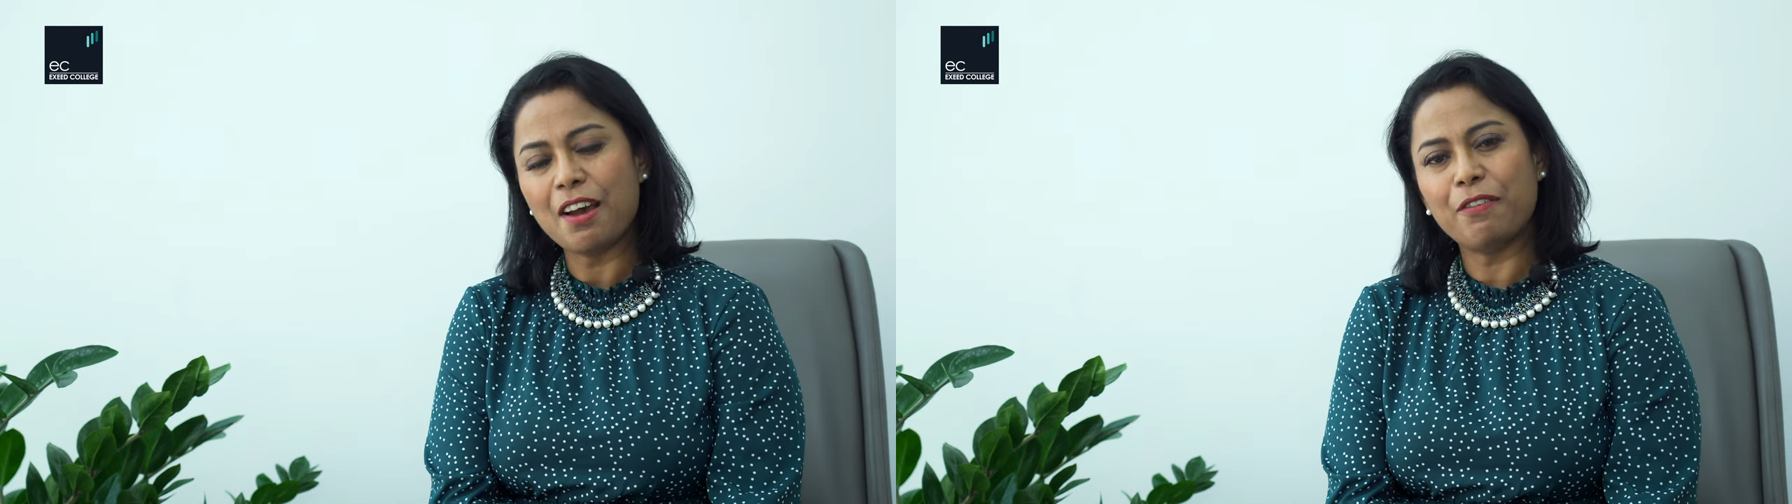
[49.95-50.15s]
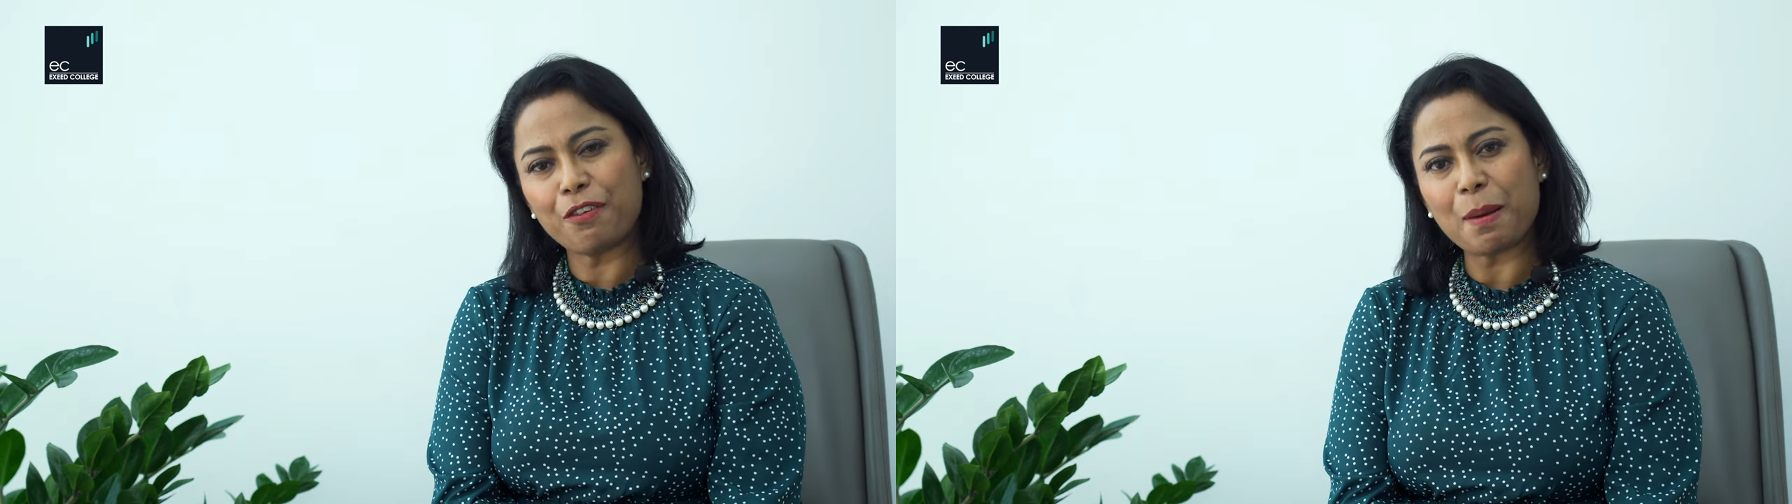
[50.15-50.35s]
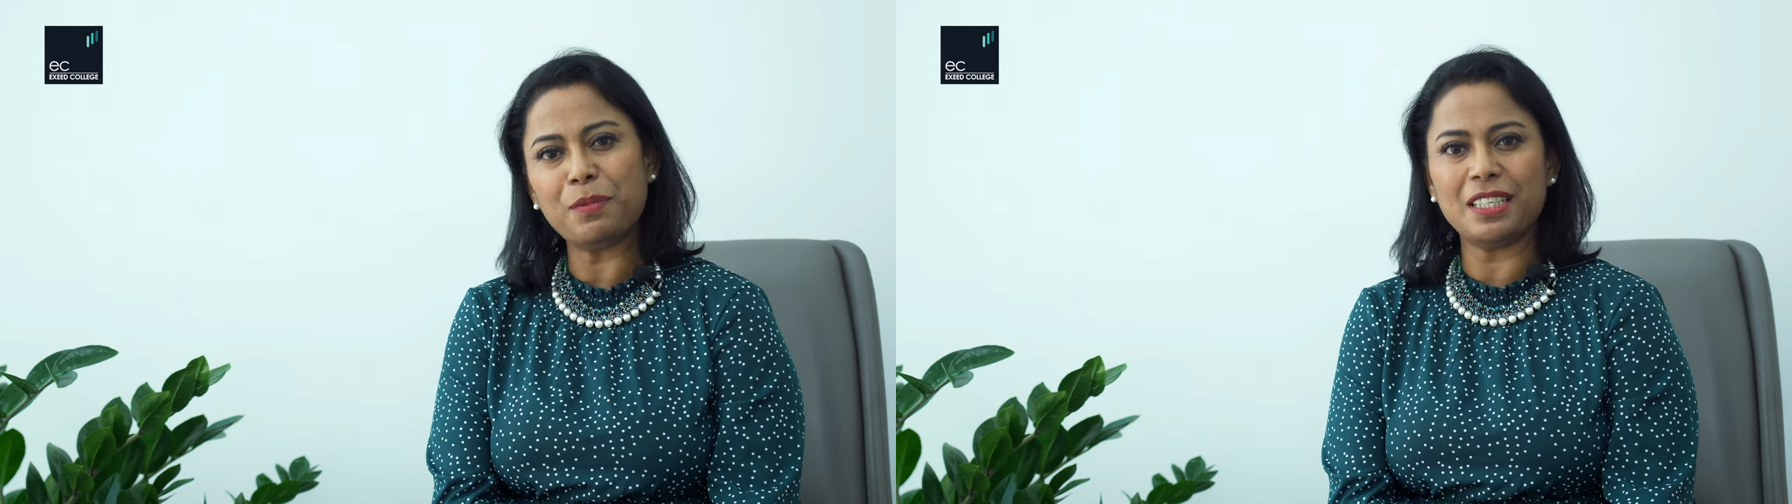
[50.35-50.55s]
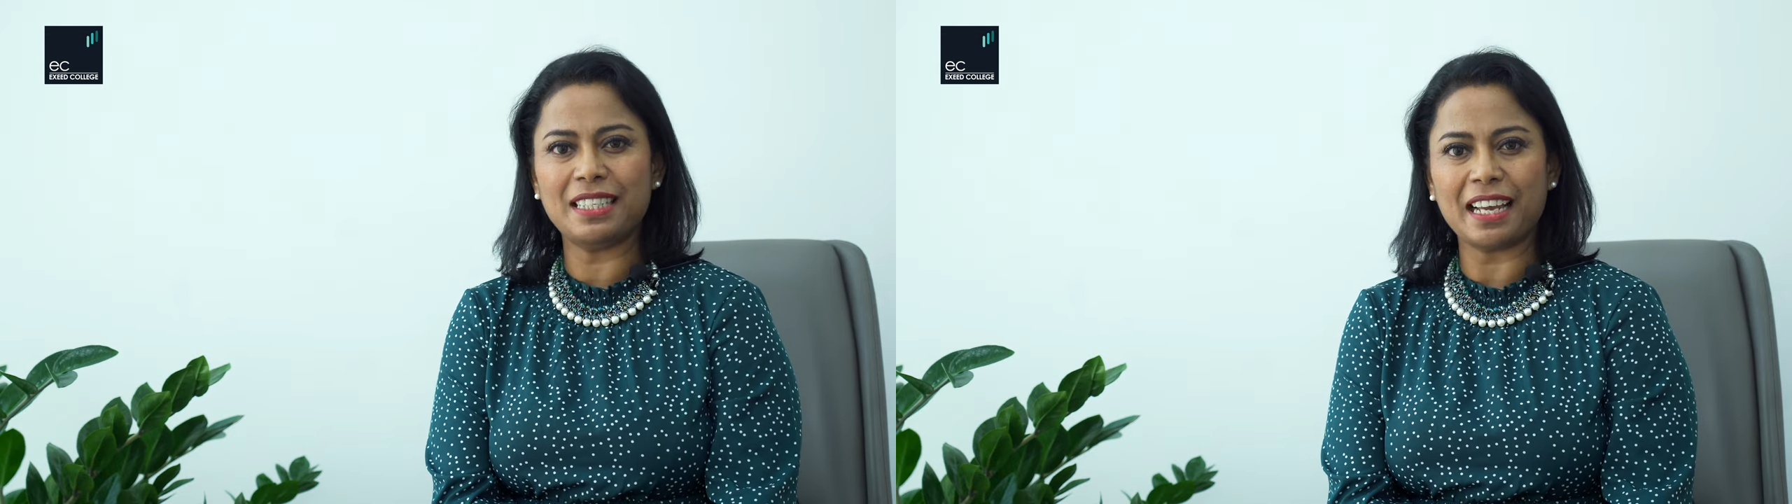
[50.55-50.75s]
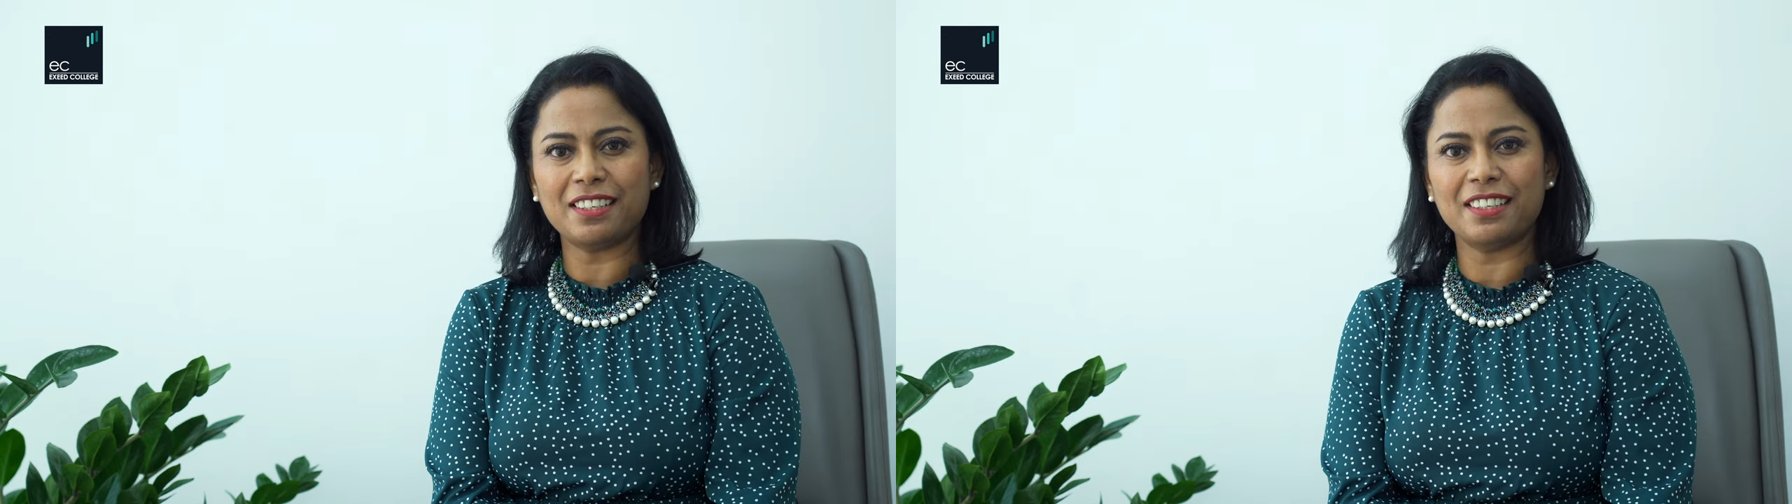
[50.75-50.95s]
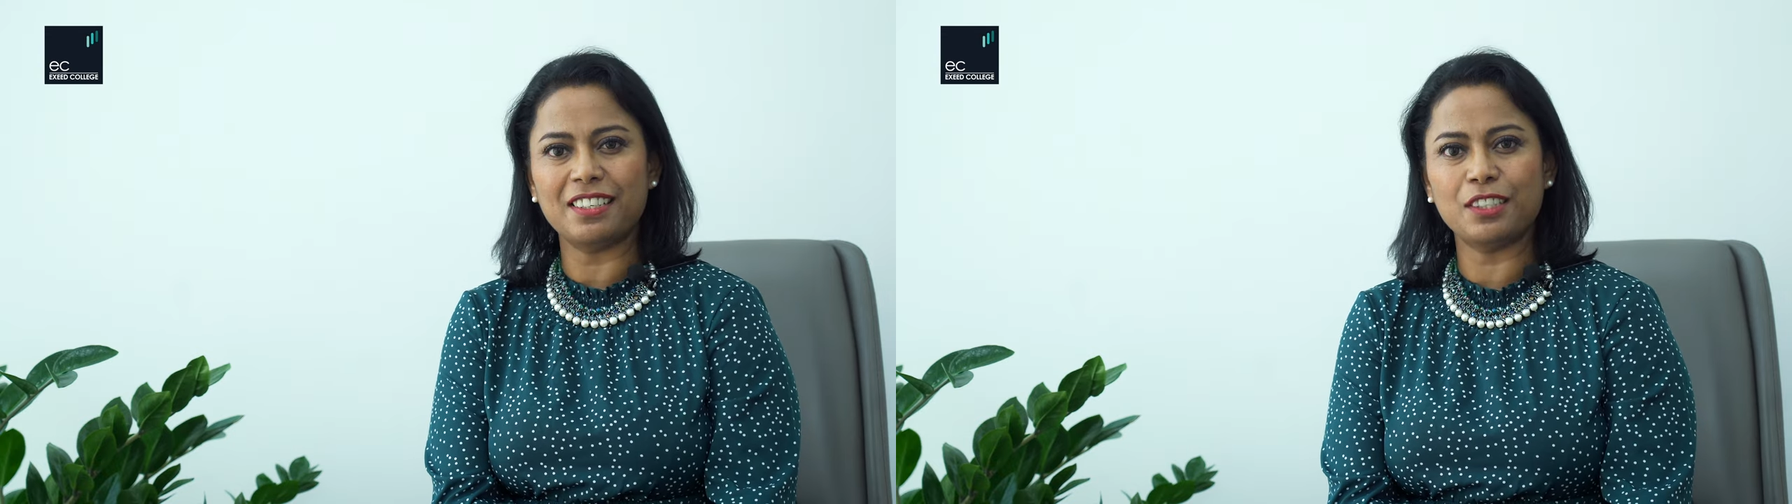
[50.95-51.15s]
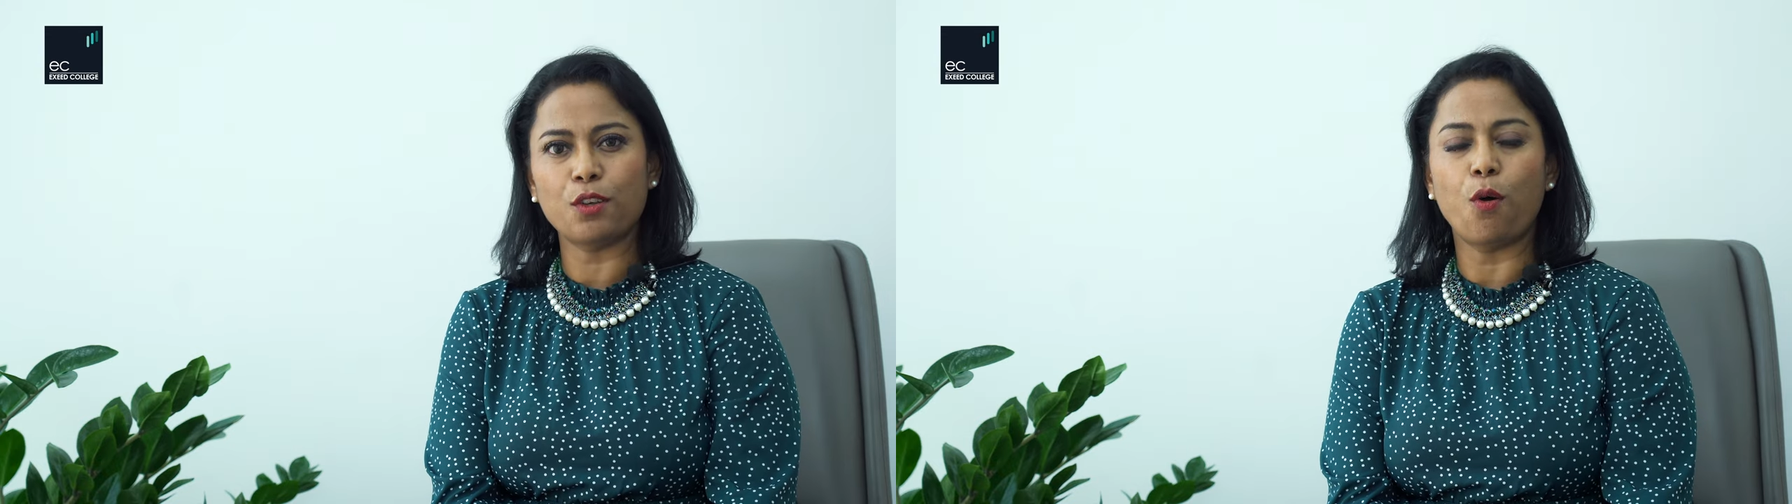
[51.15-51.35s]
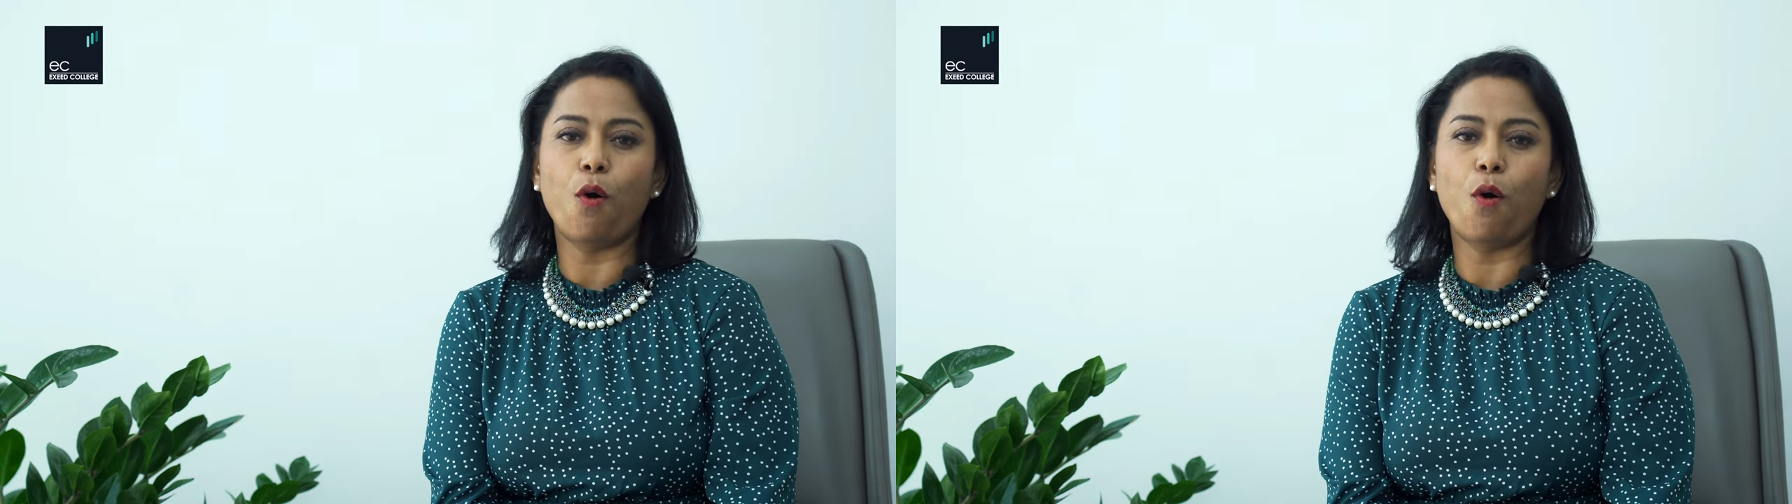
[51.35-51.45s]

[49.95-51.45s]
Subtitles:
from the sectors